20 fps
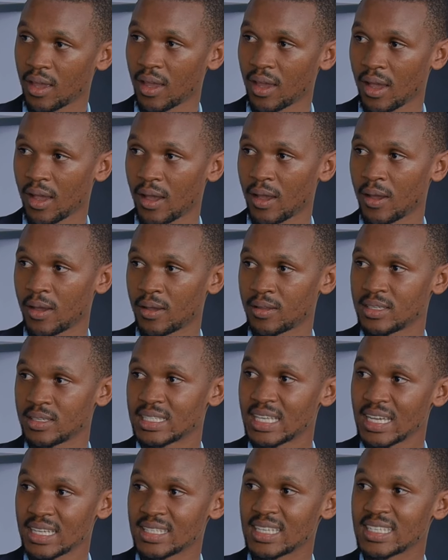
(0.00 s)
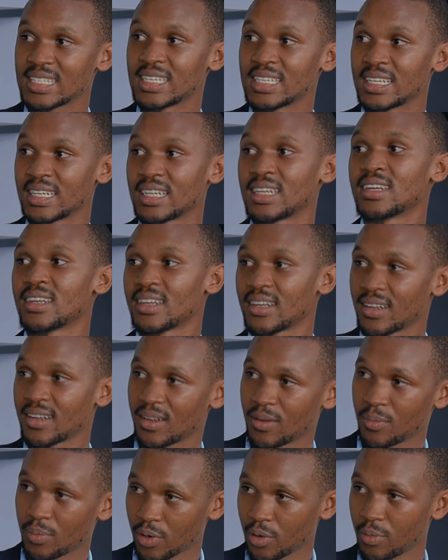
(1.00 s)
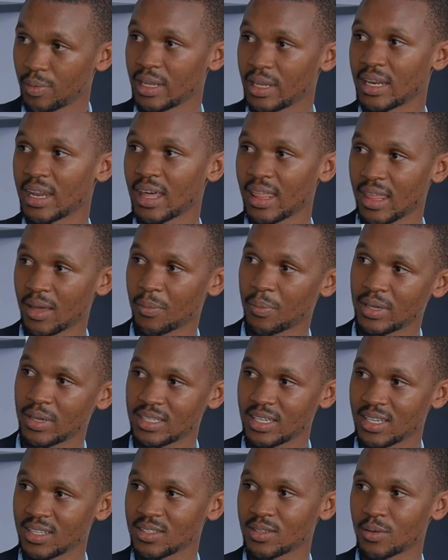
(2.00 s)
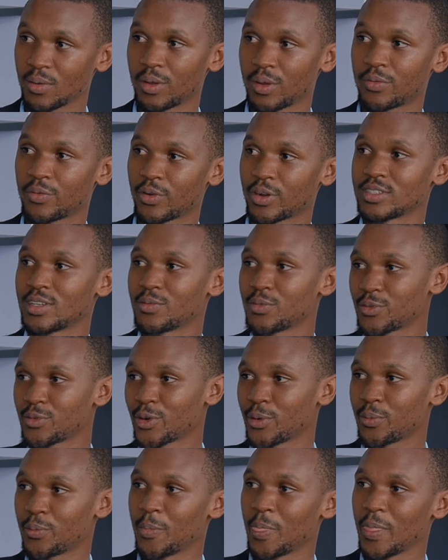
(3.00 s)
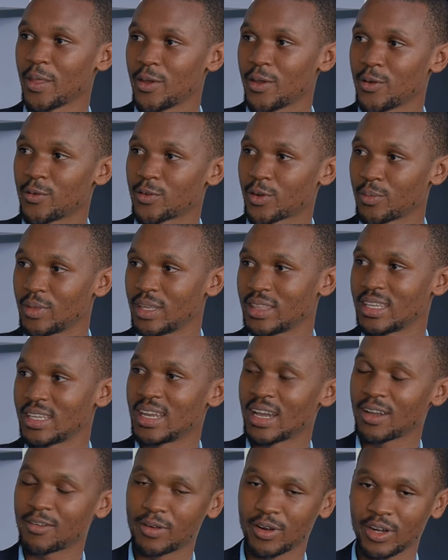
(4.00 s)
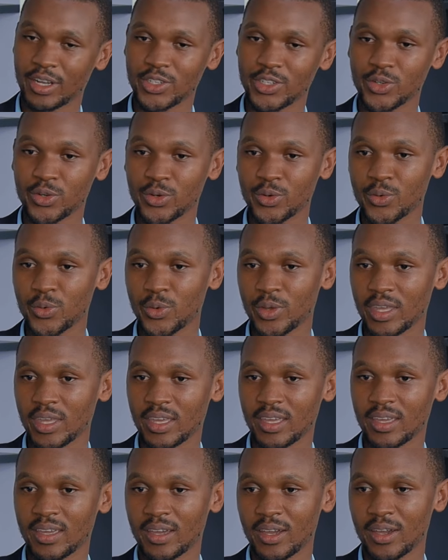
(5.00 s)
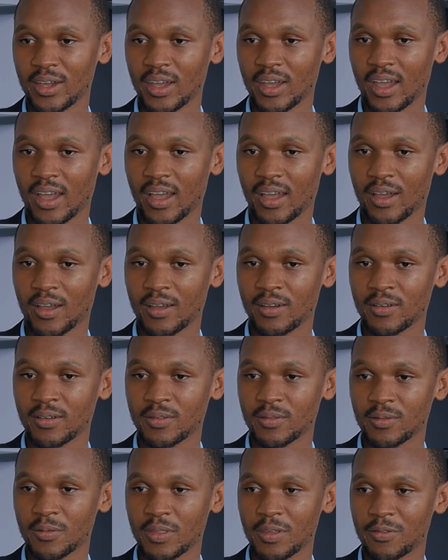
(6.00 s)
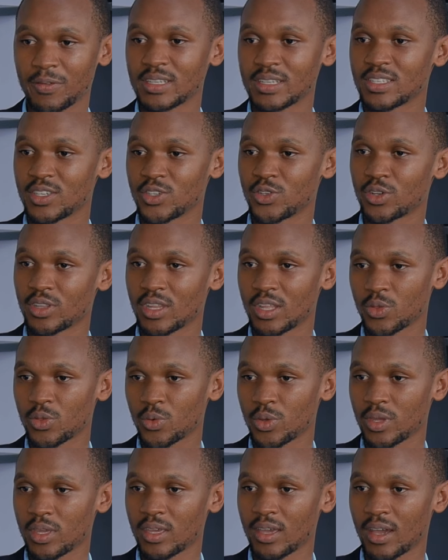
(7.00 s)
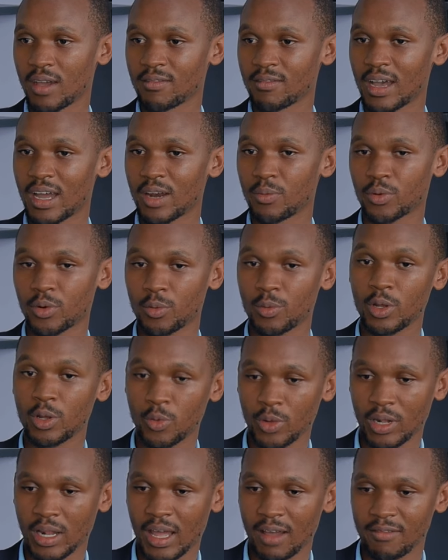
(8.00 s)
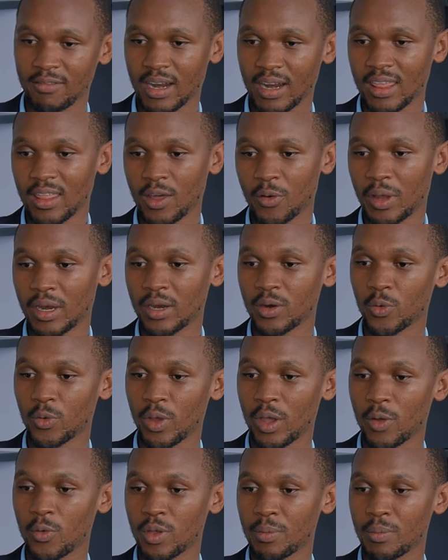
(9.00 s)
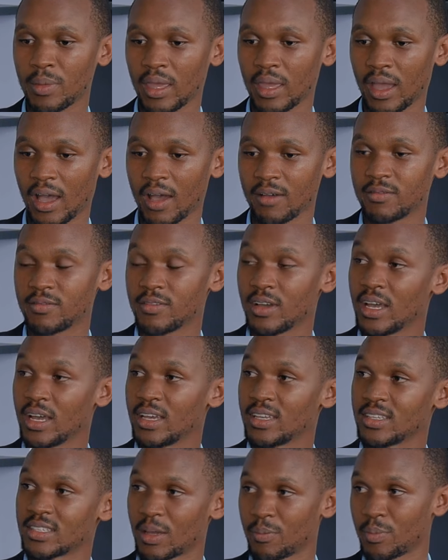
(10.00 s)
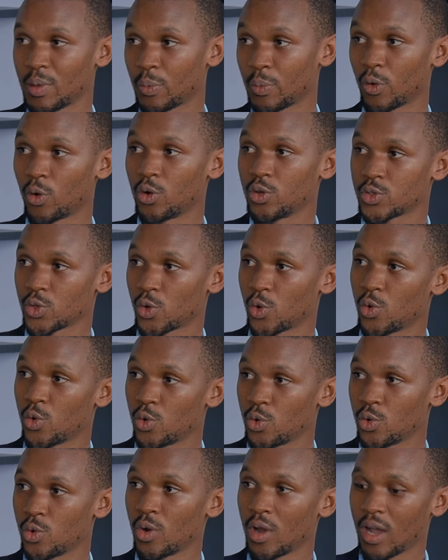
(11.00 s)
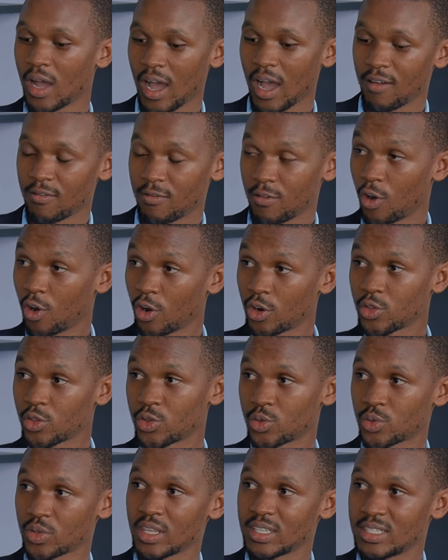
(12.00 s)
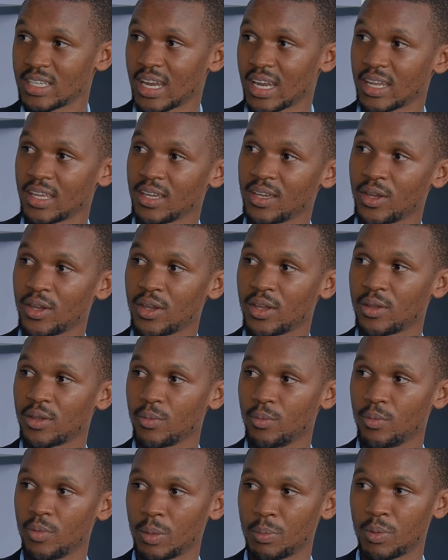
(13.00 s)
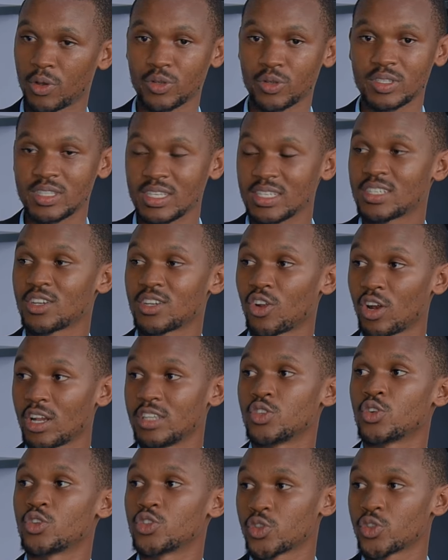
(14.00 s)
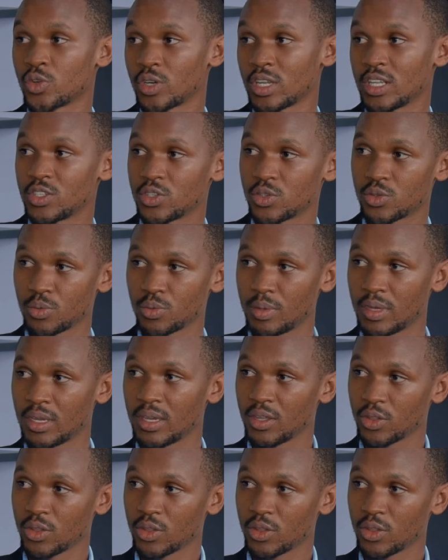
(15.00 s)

uh, success in probably in other patients. Uh, for example, from from the TDAC Foundation, we uh, the first session that we have had probably we'll have another one where we may have some people also who have gone through the journey because this knowledge also needs to be